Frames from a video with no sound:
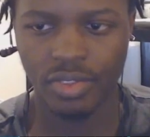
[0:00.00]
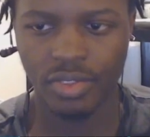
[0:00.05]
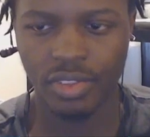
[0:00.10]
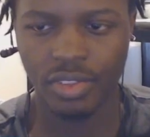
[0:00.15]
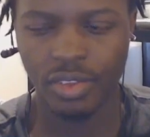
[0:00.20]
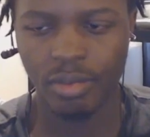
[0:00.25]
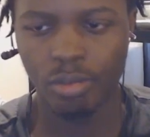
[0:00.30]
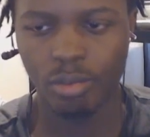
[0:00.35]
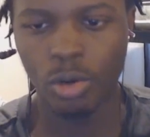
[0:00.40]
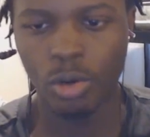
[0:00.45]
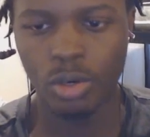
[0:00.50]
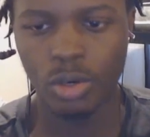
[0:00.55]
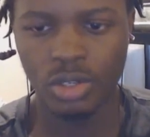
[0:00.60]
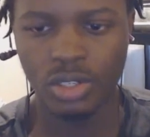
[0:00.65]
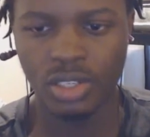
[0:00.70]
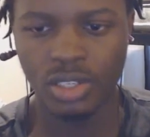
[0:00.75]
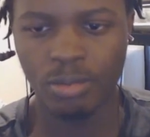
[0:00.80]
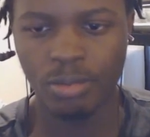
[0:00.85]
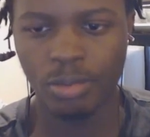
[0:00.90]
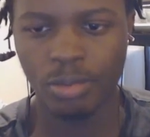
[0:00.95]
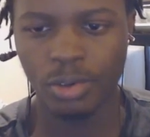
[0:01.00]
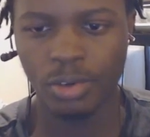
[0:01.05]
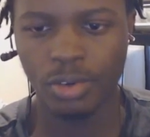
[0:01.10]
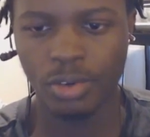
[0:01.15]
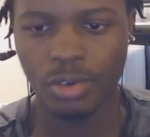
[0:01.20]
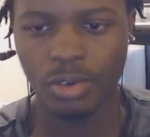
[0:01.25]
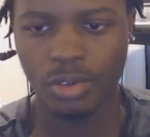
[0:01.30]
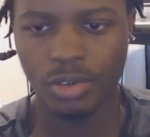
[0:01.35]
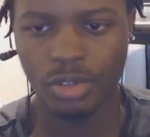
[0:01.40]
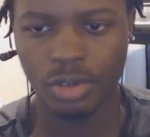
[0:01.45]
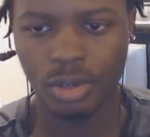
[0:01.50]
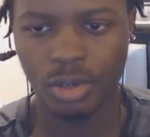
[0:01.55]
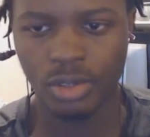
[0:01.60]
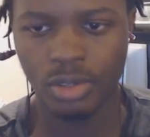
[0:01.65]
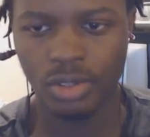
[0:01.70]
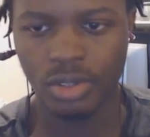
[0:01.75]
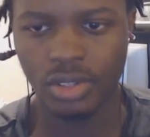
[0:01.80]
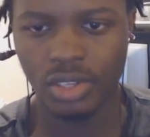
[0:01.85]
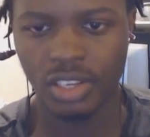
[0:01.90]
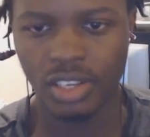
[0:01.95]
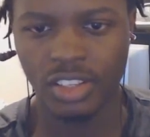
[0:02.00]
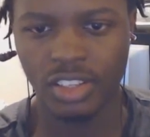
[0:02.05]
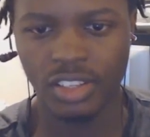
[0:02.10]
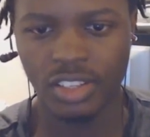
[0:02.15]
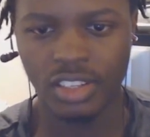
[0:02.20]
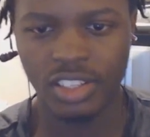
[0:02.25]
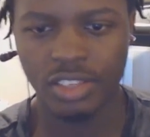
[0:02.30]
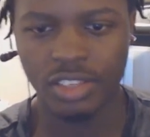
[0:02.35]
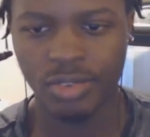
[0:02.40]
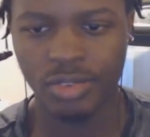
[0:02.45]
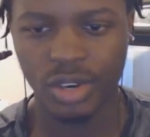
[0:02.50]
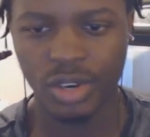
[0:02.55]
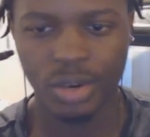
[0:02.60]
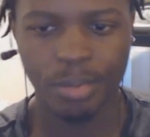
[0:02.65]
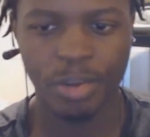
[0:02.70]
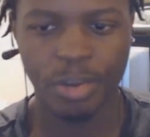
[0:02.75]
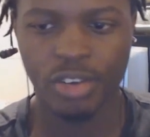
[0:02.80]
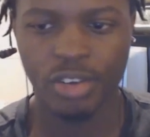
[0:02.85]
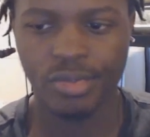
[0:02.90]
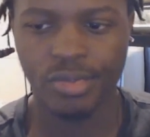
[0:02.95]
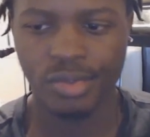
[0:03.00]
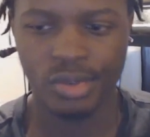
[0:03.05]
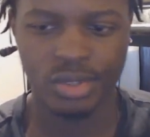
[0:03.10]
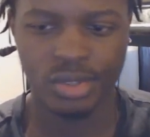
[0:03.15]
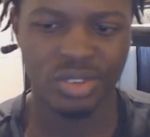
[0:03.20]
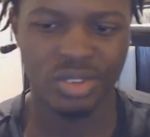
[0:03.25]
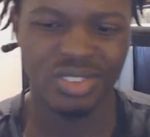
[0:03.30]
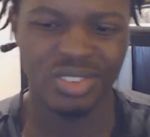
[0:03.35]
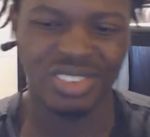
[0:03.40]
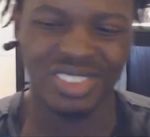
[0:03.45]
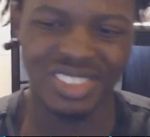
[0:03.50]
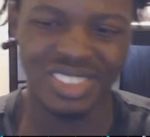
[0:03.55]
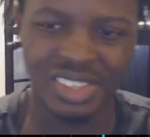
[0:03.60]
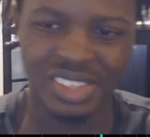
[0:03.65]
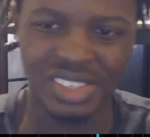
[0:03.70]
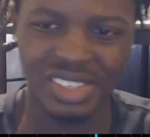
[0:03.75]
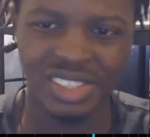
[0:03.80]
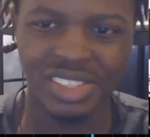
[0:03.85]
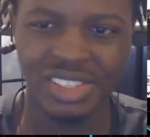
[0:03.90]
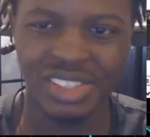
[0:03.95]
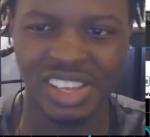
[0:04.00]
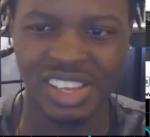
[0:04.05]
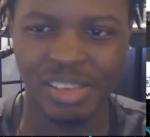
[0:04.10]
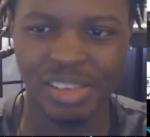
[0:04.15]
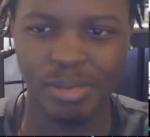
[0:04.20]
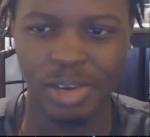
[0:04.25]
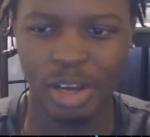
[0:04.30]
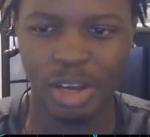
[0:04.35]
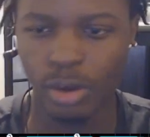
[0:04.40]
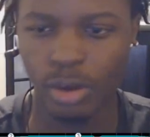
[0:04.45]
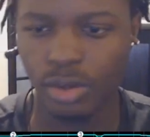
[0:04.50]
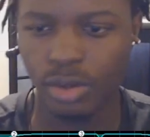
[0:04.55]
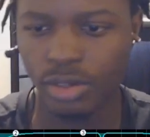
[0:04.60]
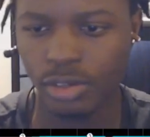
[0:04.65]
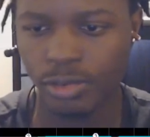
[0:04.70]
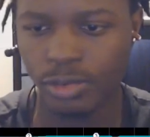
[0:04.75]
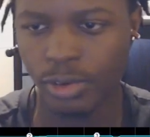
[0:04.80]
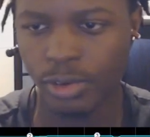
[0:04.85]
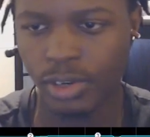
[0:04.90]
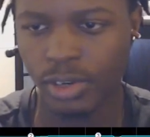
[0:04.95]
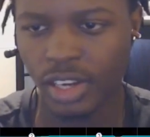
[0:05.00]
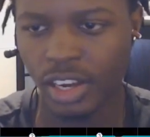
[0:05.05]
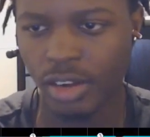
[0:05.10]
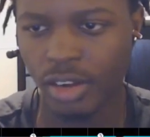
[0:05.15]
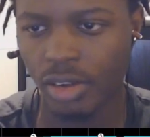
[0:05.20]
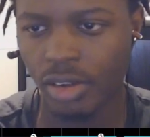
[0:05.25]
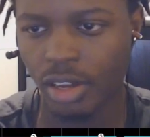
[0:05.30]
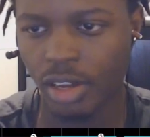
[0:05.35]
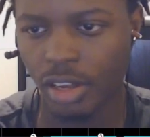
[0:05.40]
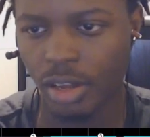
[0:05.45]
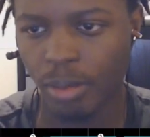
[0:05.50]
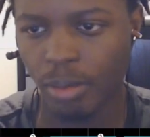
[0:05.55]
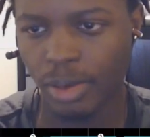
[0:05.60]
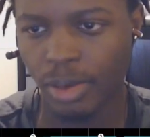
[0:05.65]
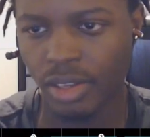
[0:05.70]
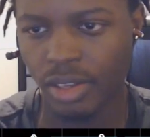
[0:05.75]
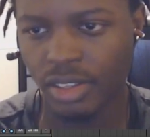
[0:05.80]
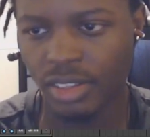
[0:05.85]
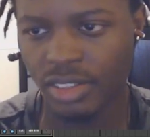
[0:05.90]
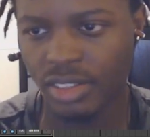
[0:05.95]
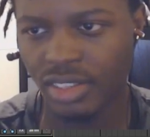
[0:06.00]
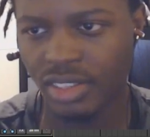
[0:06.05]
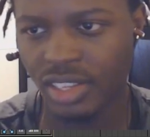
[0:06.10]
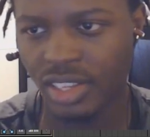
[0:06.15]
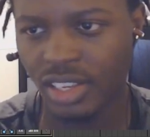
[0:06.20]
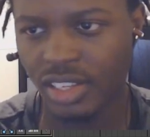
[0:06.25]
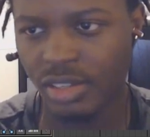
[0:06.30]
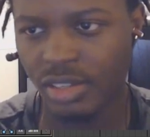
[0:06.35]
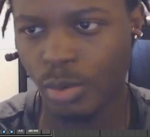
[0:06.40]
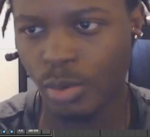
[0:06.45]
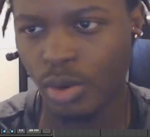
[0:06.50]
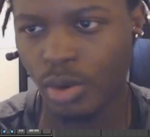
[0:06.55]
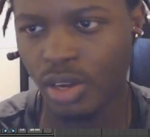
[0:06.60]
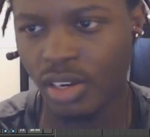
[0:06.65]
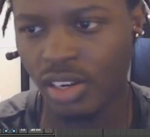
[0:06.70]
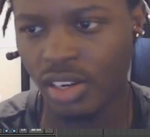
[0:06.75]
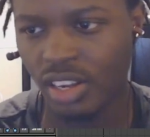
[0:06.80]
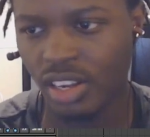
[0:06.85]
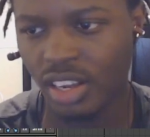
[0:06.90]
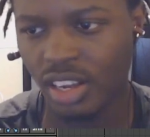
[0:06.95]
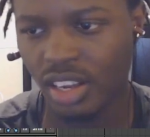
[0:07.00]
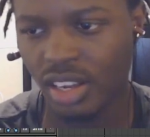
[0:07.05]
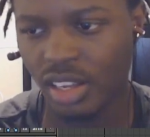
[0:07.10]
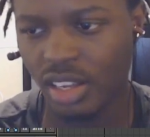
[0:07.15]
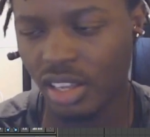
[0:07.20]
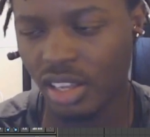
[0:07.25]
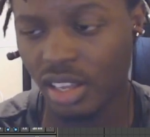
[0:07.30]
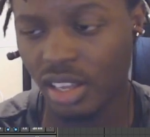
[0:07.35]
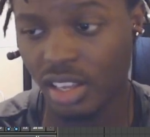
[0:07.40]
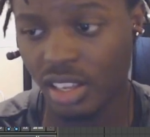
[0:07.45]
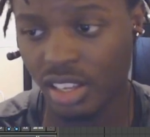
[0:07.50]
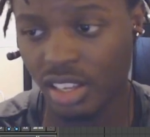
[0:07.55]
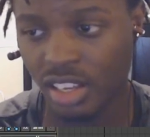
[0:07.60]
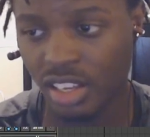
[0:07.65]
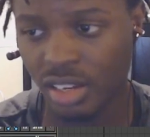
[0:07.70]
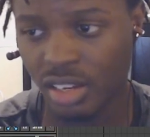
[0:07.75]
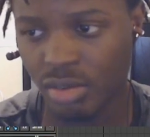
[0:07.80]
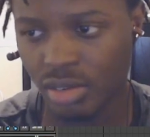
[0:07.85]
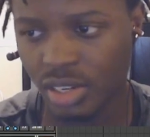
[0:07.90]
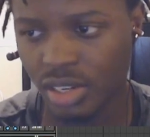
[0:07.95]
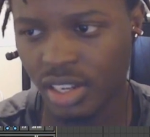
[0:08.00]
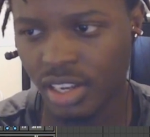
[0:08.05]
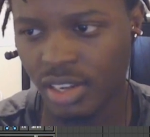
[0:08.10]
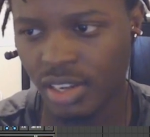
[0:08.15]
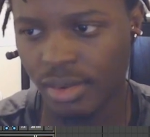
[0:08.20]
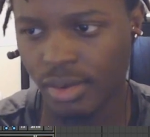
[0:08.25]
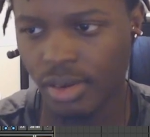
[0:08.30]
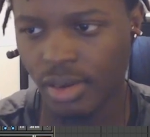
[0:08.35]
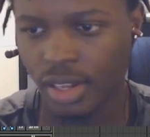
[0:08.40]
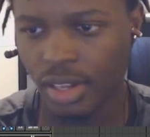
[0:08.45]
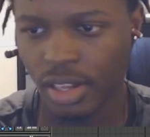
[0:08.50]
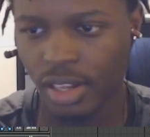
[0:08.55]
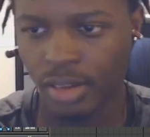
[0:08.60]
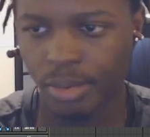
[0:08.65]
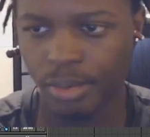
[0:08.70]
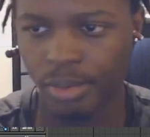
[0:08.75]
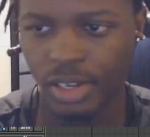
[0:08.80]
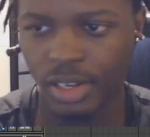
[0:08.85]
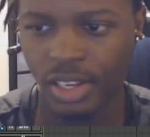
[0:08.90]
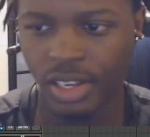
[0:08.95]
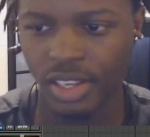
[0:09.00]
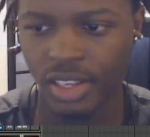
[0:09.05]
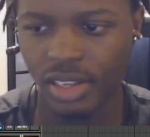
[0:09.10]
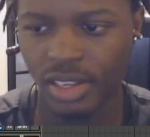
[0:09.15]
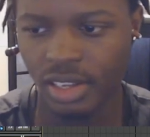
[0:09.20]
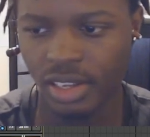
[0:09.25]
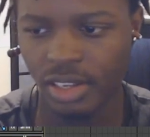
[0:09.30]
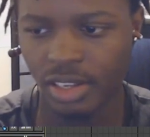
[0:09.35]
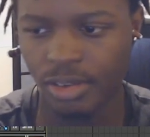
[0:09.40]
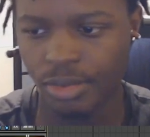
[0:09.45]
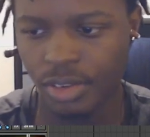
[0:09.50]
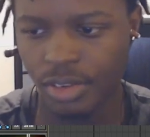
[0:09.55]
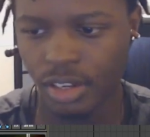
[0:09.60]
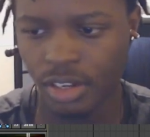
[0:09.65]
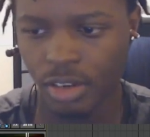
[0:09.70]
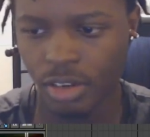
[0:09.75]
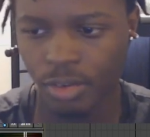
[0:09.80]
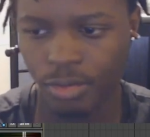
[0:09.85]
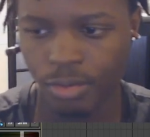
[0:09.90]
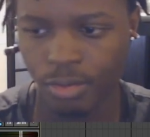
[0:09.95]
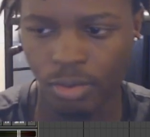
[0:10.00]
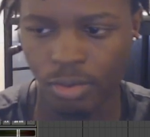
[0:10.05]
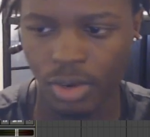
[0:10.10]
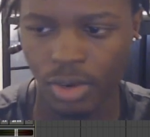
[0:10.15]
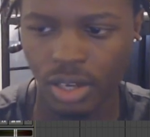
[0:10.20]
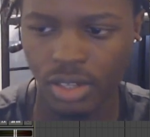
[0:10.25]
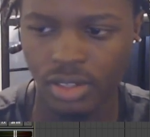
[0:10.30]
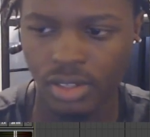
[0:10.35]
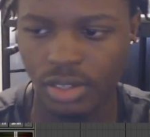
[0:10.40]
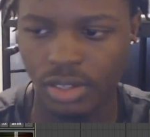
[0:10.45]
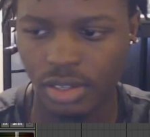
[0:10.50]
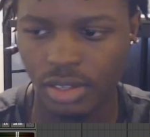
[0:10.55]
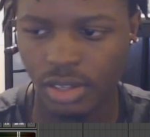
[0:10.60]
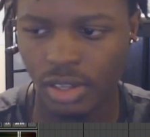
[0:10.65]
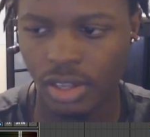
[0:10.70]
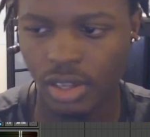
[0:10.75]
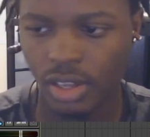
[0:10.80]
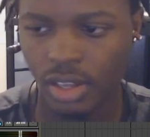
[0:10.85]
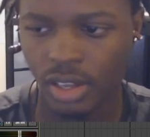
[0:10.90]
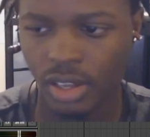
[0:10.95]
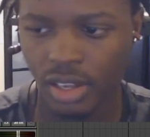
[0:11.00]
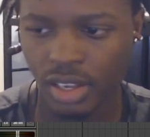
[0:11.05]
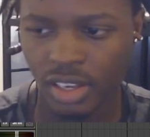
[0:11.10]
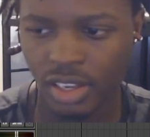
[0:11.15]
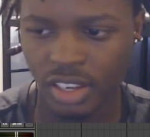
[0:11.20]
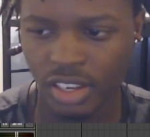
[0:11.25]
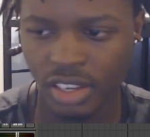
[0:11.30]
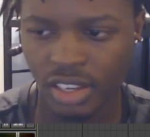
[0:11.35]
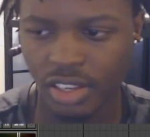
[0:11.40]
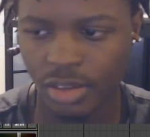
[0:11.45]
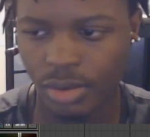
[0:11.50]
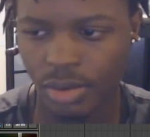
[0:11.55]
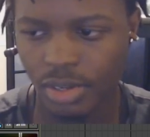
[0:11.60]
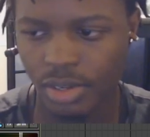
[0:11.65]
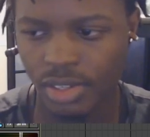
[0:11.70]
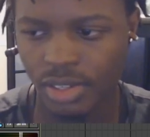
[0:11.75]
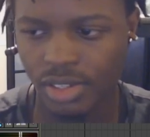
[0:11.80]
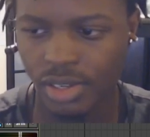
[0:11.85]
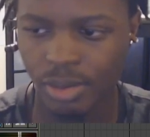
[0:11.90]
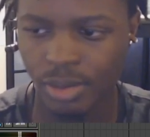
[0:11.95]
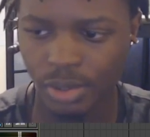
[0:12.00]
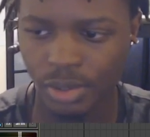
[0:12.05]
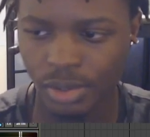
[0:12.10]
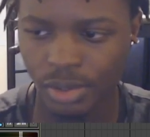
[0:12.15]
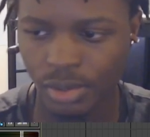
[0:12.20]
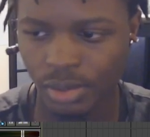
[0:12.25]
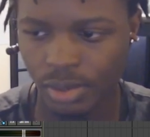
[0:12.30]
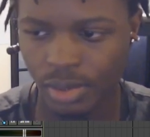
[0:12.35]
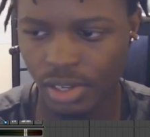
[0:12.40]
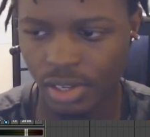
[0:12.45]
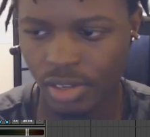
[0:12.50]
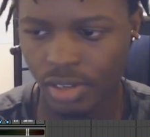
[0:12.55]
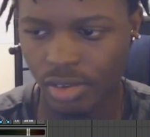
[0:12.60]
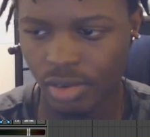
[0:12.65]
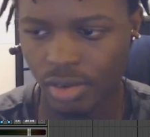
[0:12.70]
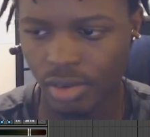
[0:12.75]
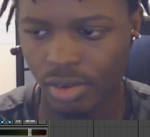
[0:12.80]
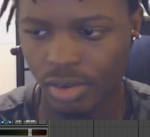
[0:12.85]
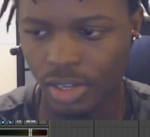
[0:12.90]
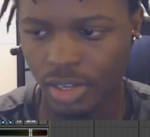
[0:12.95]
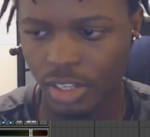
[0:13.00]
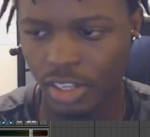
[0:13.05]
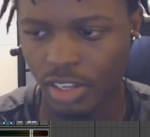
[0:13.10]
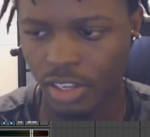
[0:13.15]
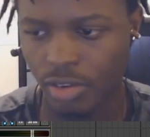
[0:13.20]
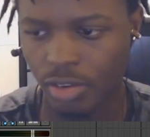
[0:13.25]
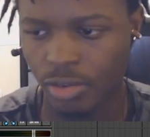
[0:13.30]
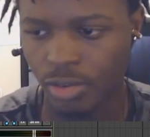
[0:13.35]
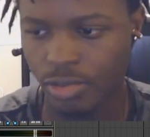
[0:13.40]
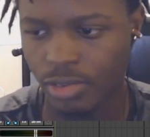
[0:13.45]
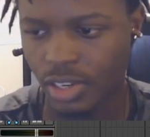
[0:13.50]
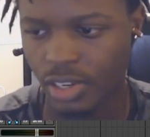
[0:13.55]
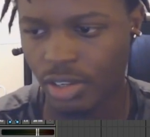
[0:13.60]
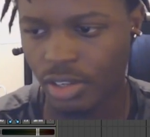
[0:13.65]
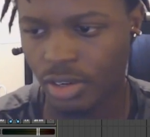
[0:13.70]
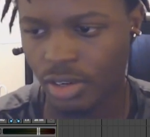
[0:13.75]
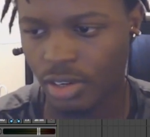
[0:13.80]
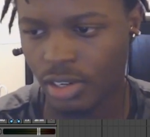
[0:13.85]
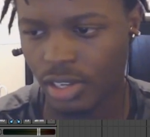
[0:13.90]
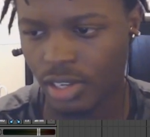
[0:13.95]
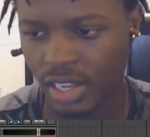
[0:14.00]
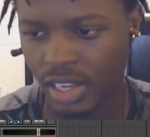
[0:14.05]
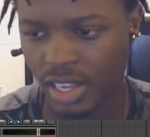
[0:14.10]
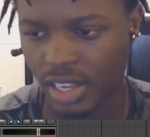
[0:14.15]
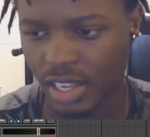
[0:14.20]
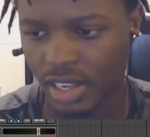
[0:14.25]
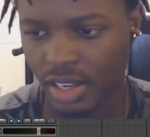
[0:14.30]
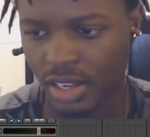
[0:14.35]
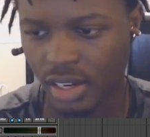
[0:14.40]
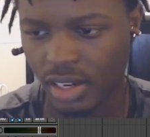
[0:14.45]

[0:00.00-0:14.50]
more simple controls, and it's very powerful. So this is like my go-to for now. But this one, it really helped me like get a feeling of what an EQ is able to do. Like you have like the Q factor, the gain,